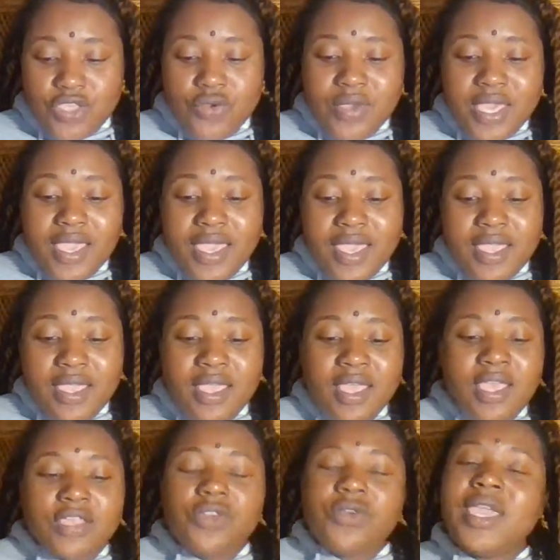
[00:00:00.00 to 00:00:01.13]
You
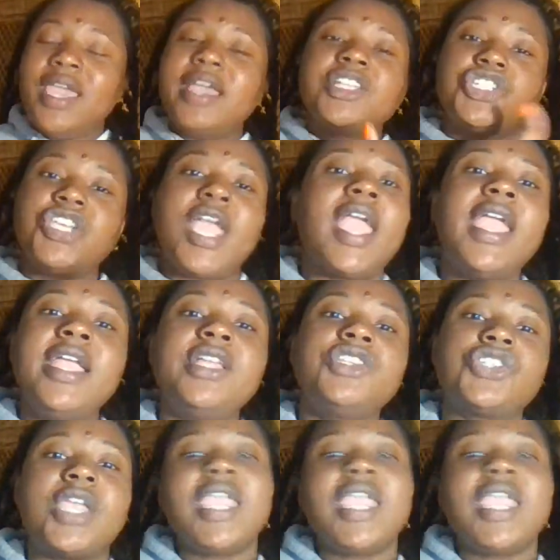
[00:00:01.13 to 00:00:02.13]
can't change